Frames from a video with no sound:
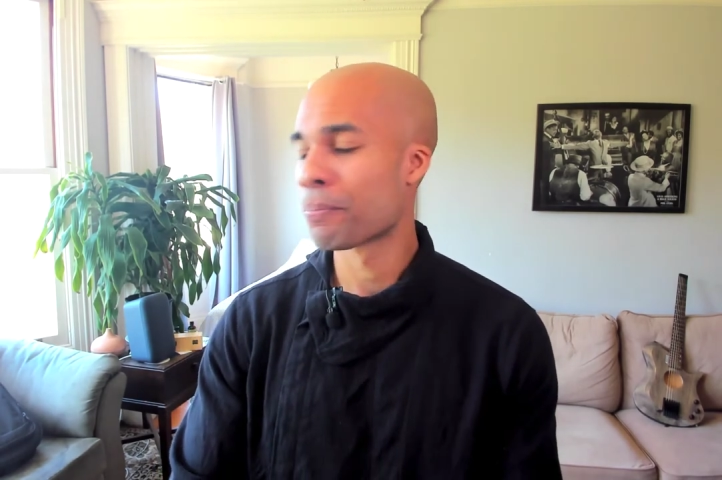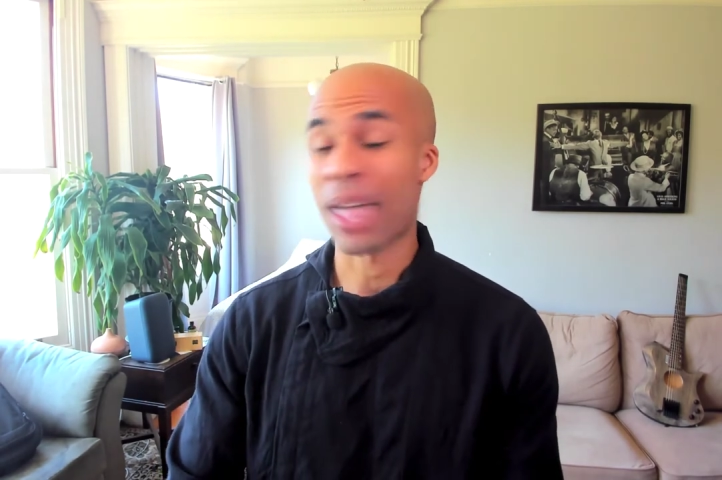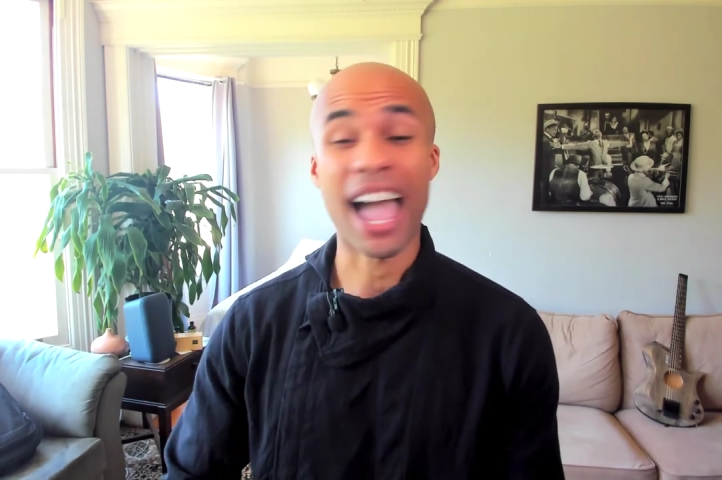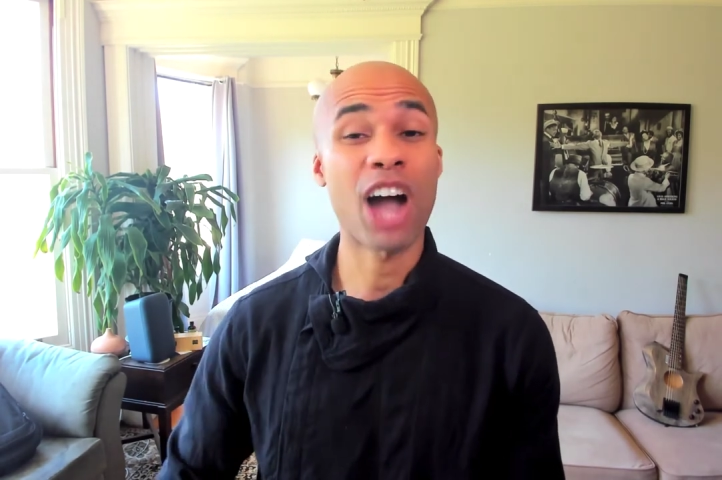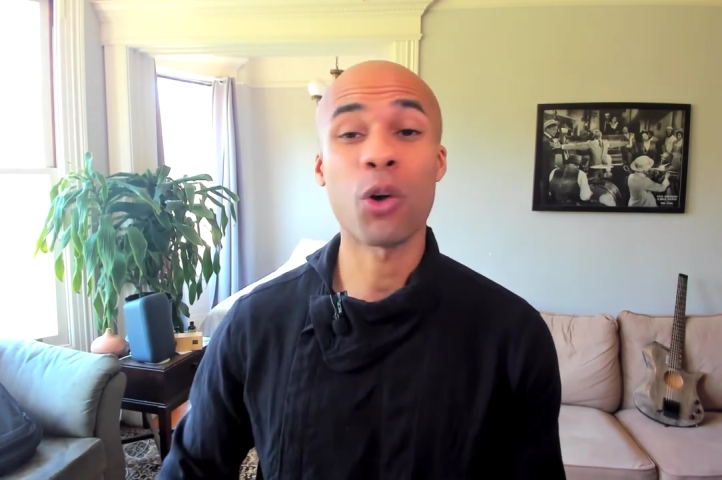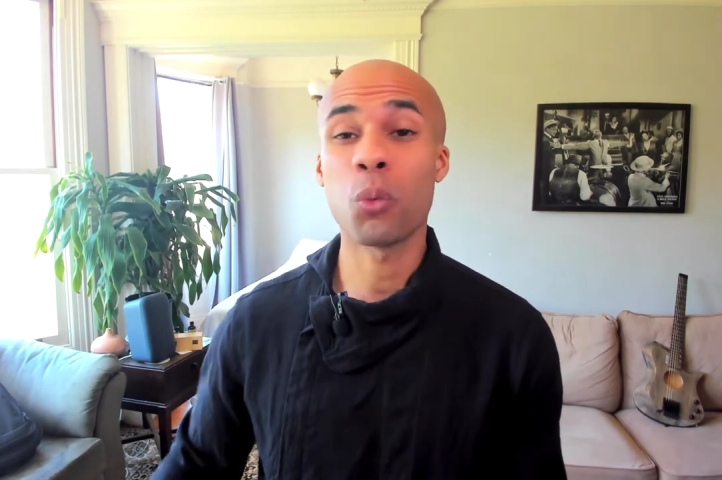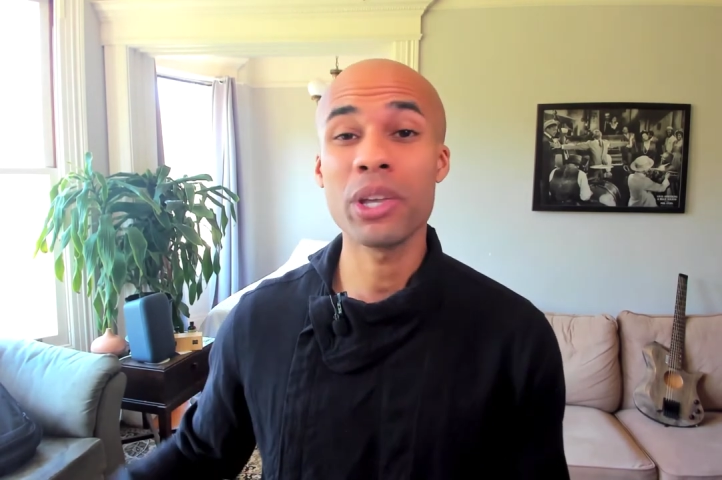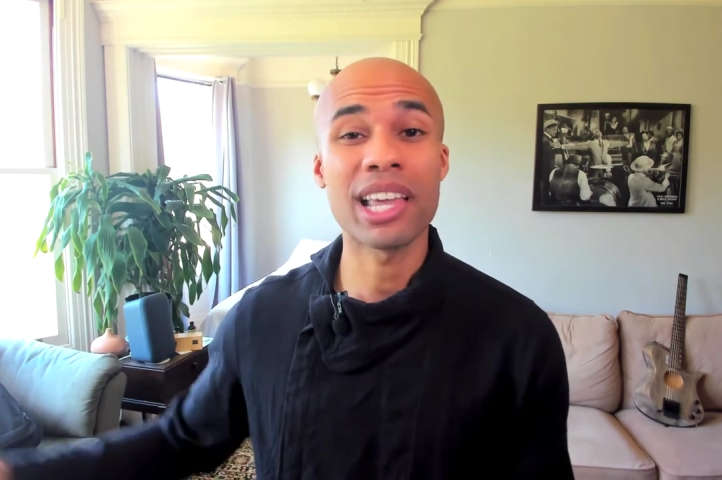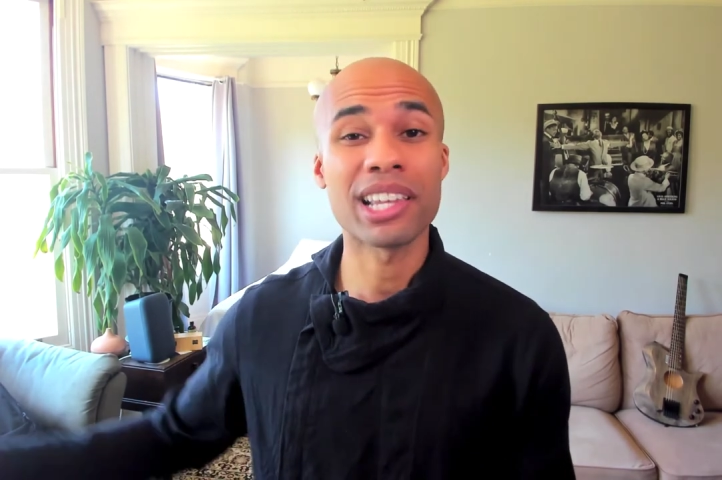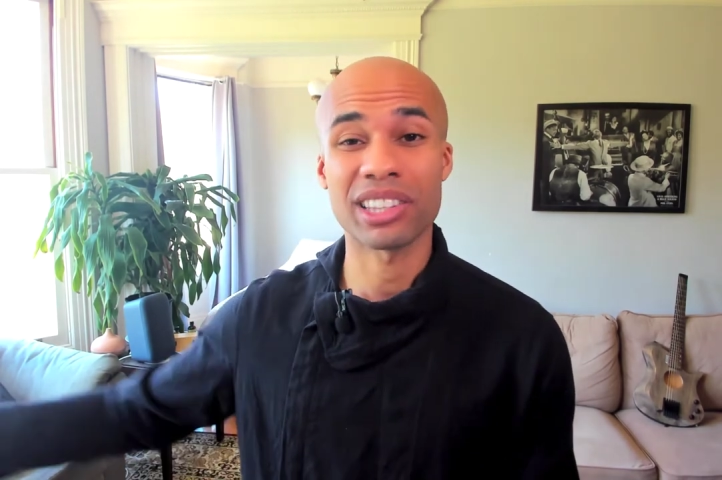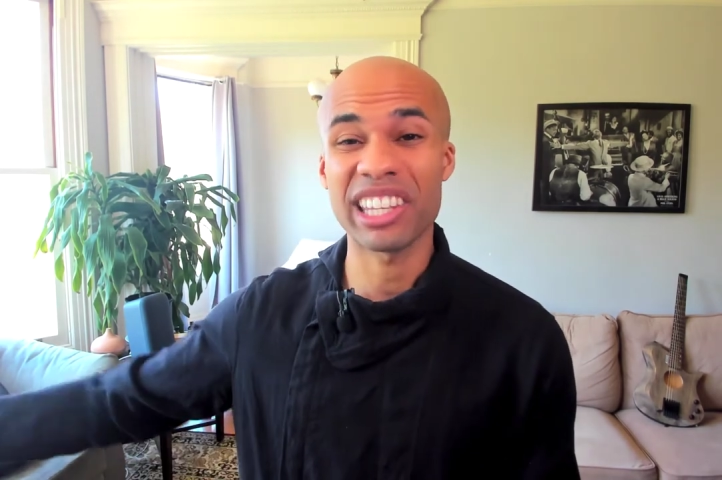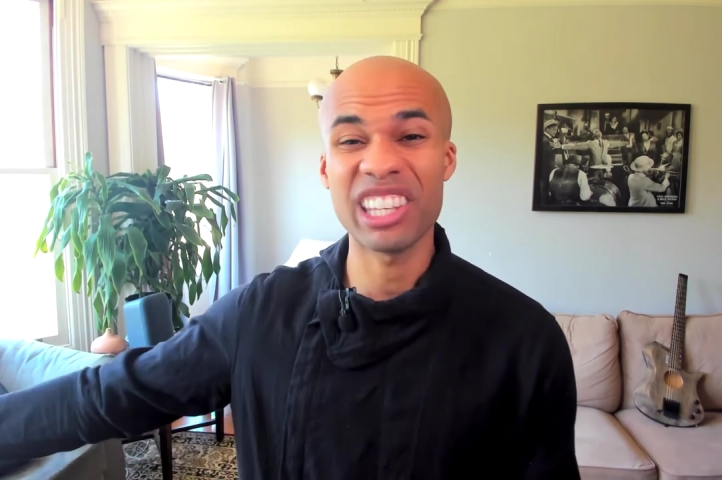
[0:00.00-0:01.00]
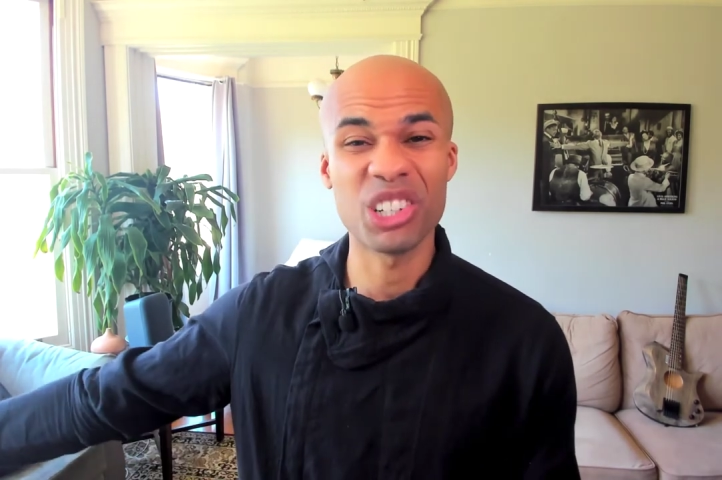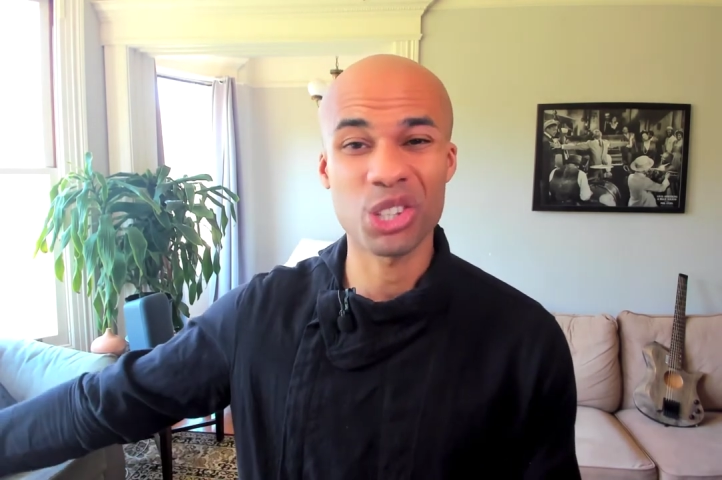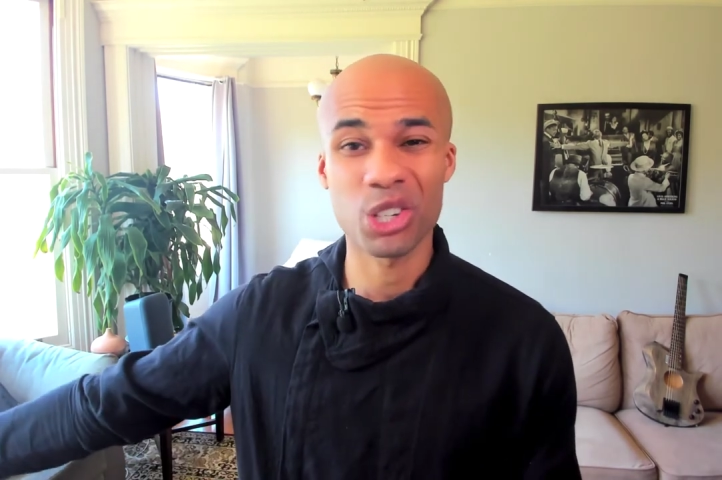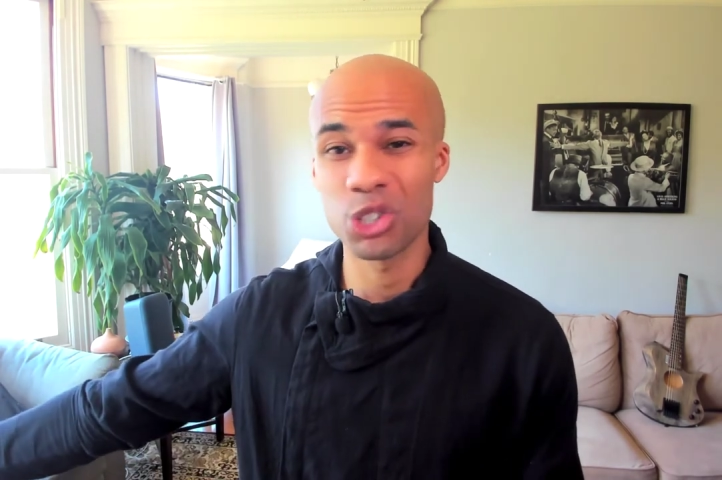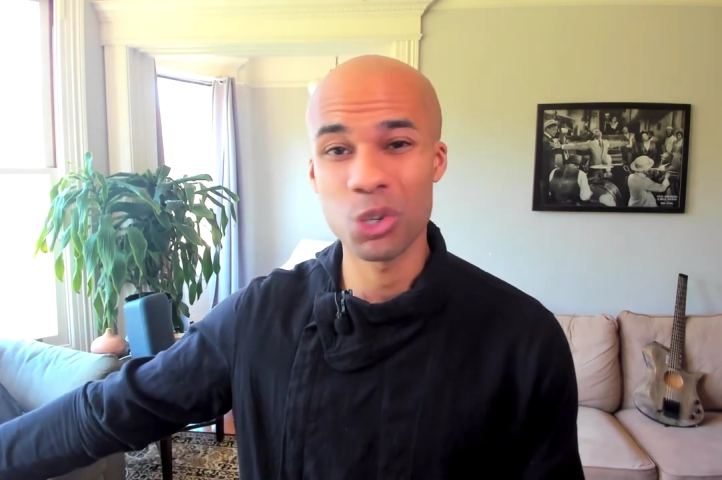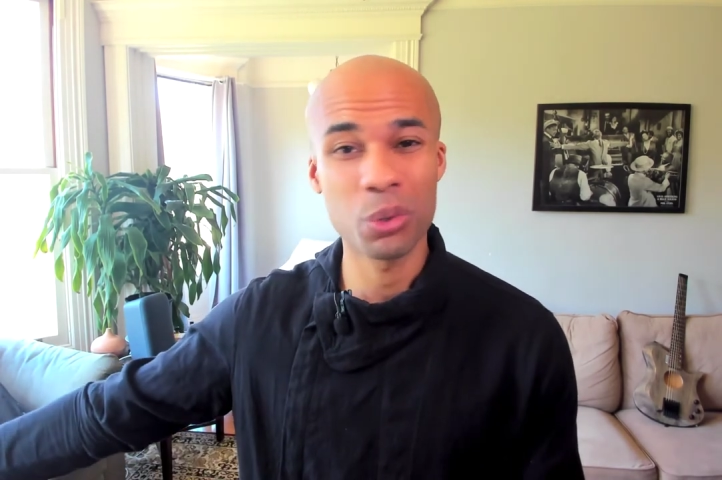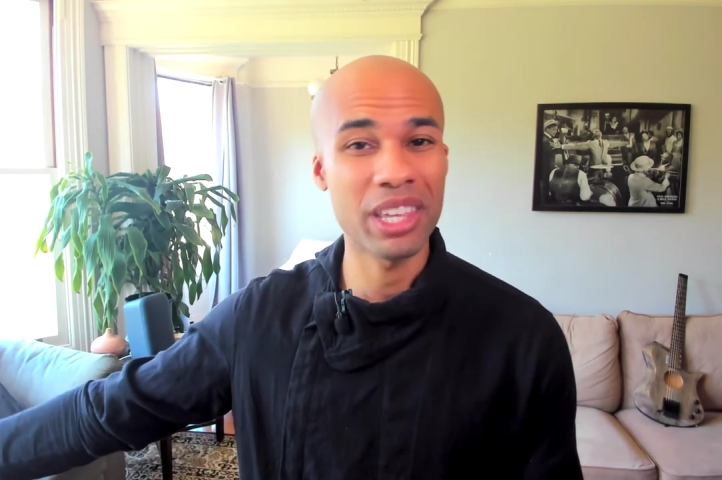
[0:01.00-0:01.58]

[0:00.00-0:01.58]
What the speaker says: how we as leaders can do